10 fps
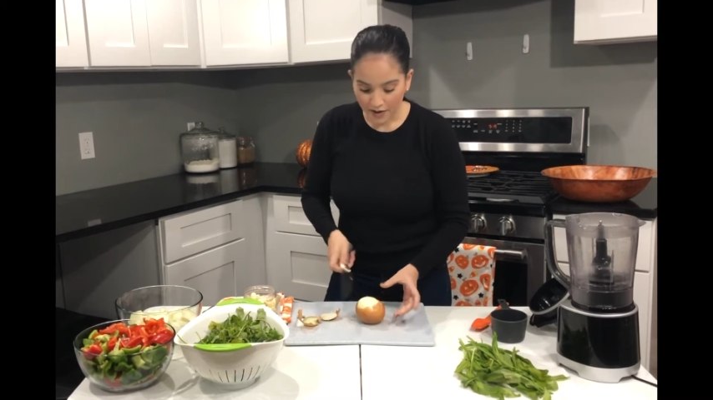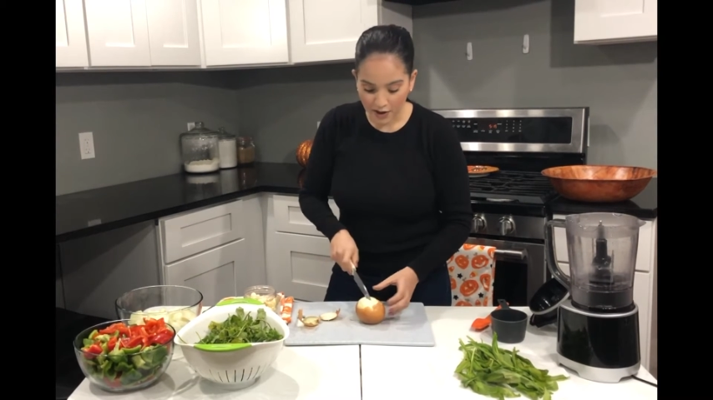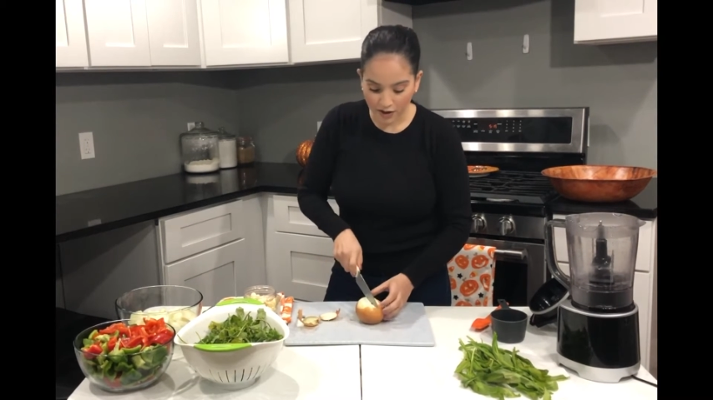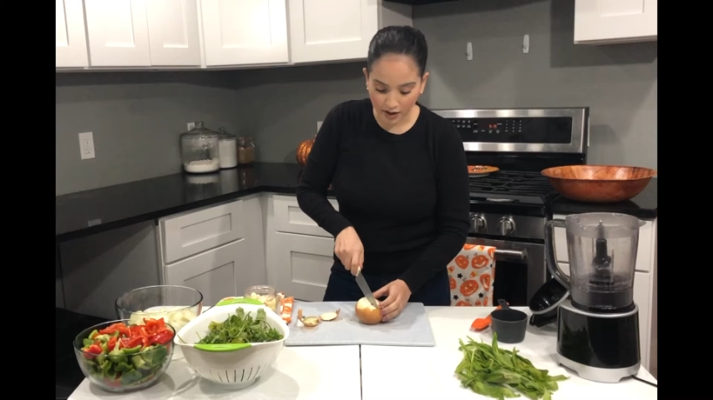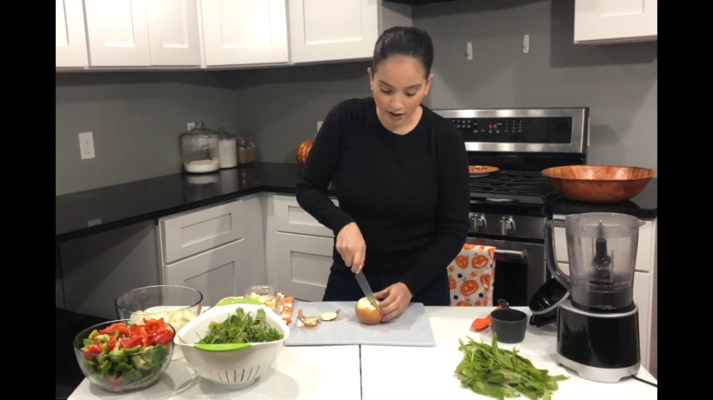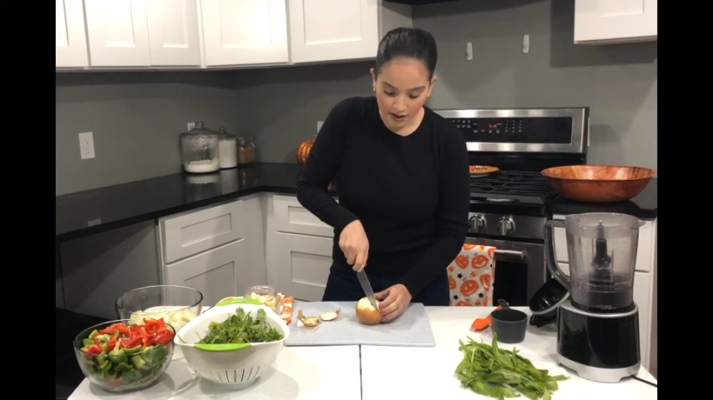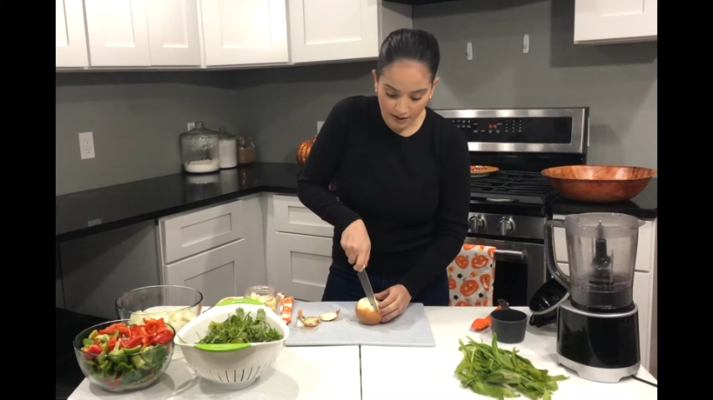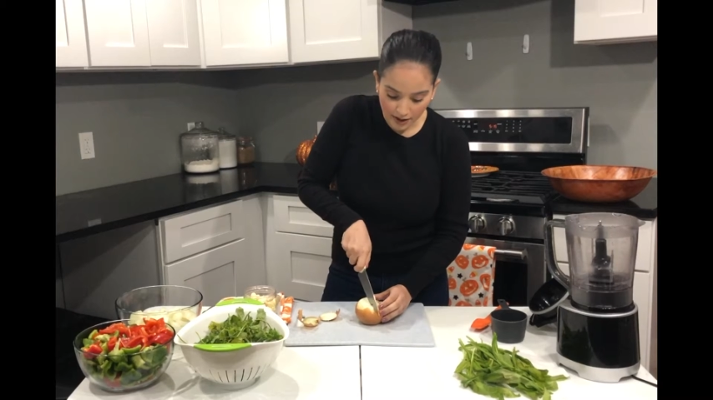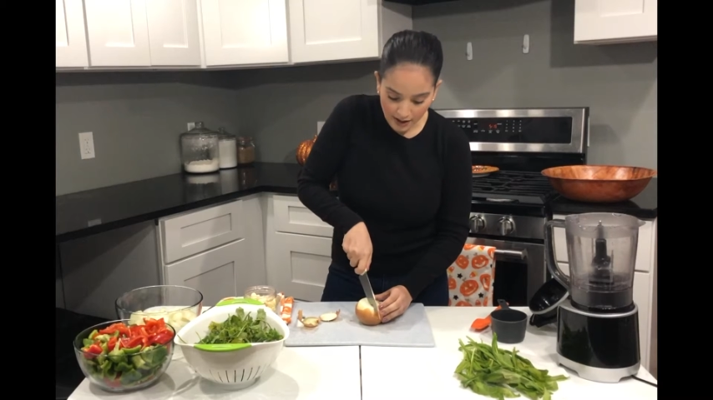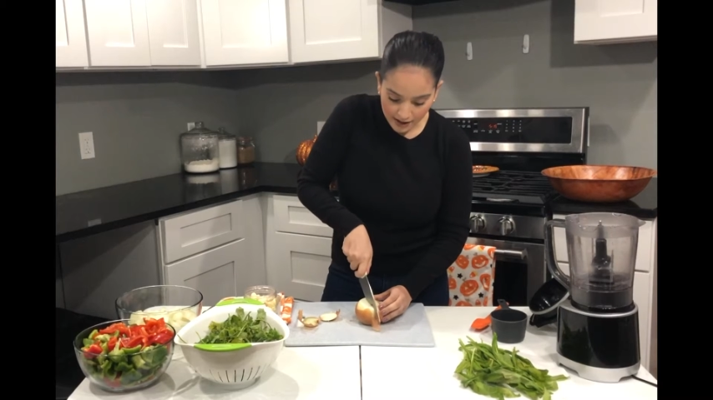Then you're going to
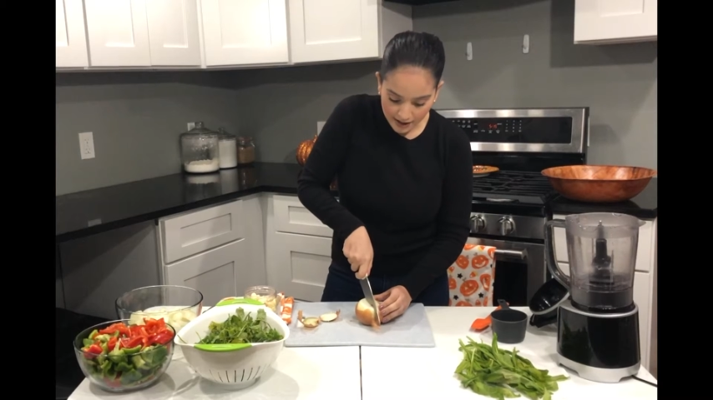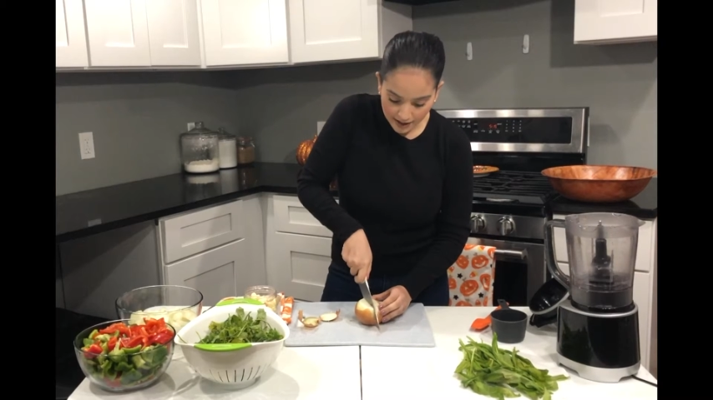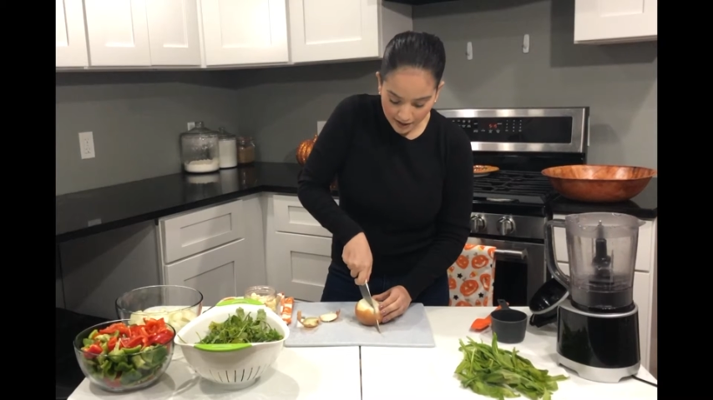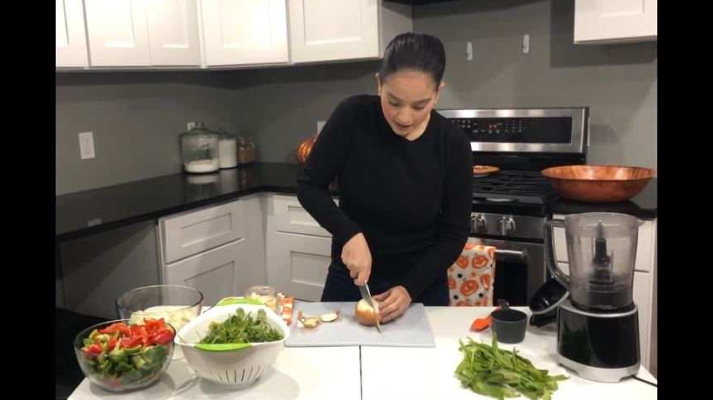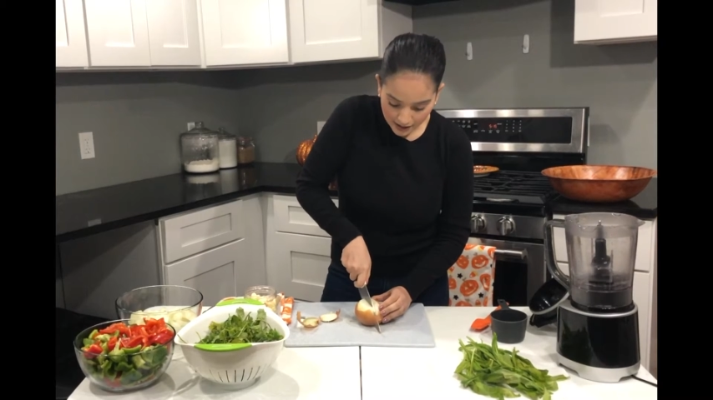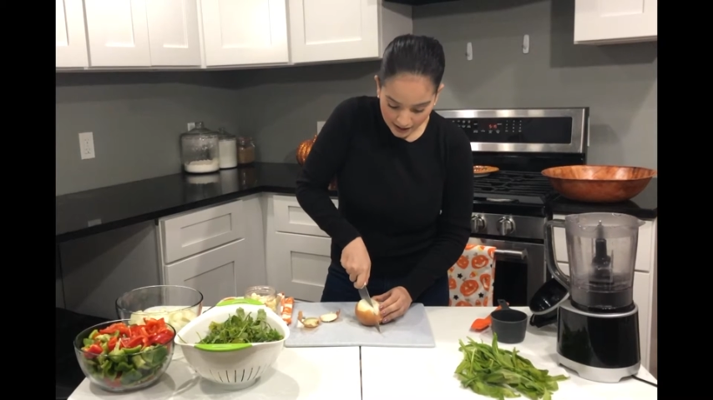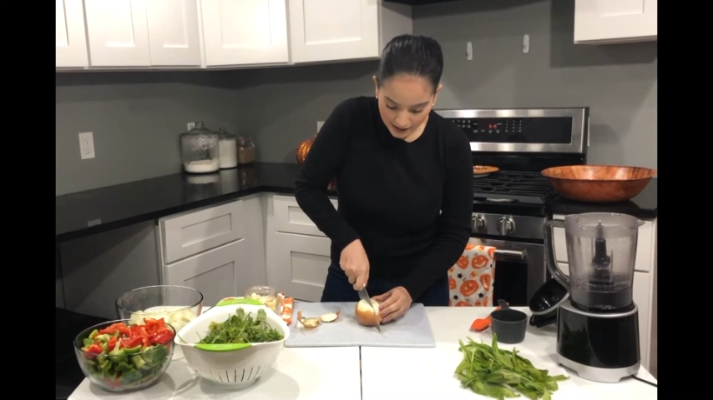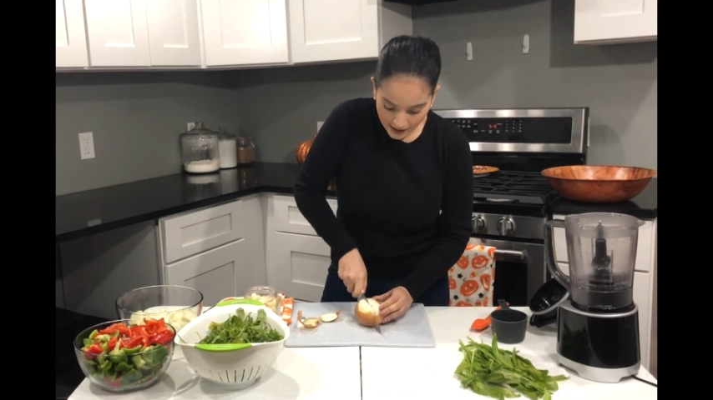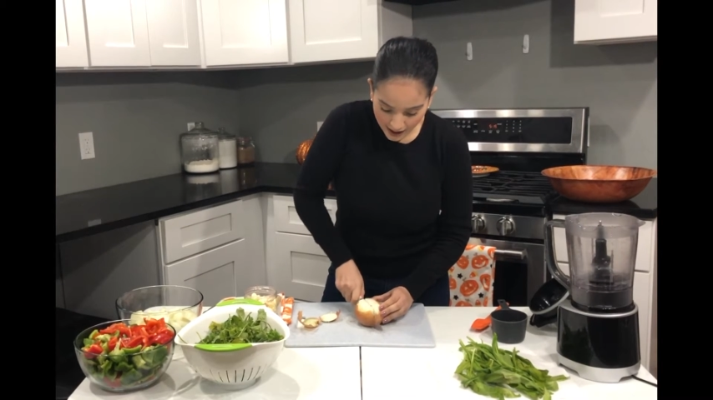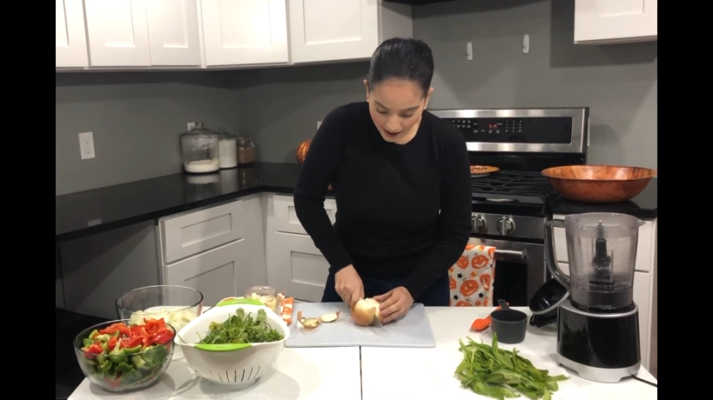cut the onion
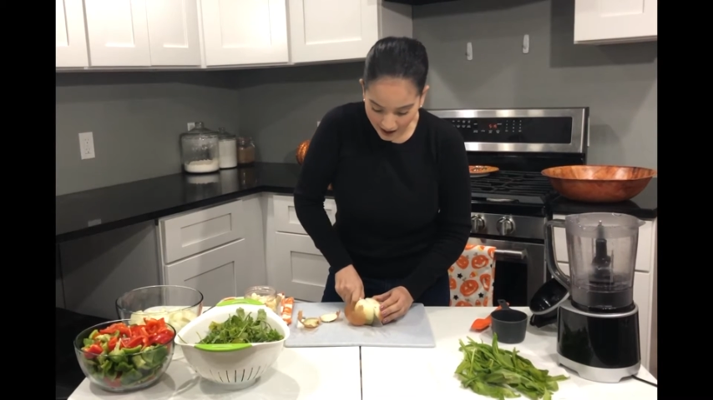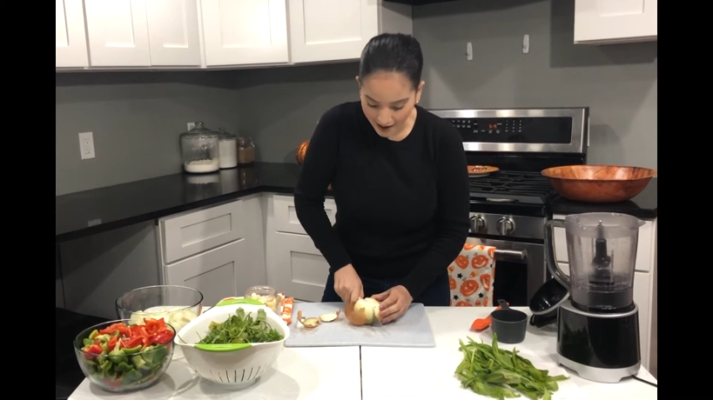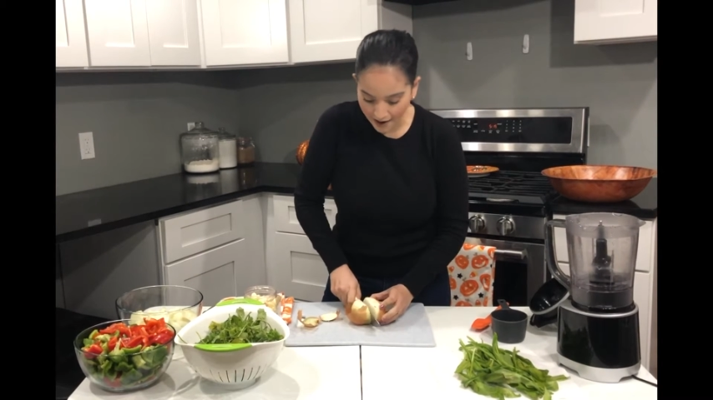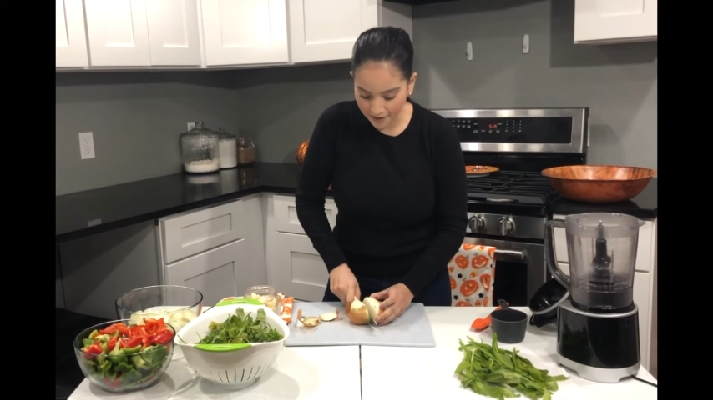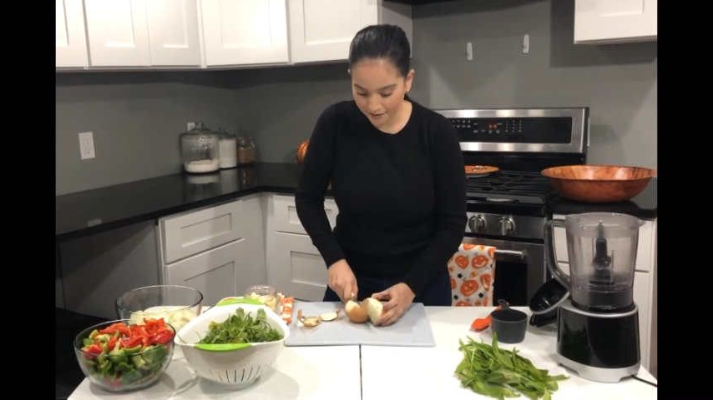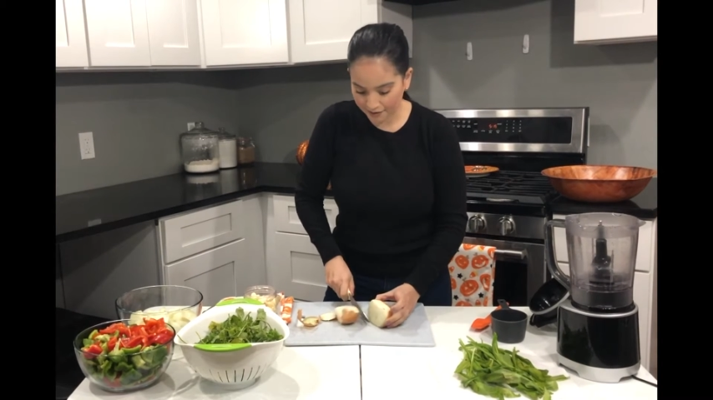in half.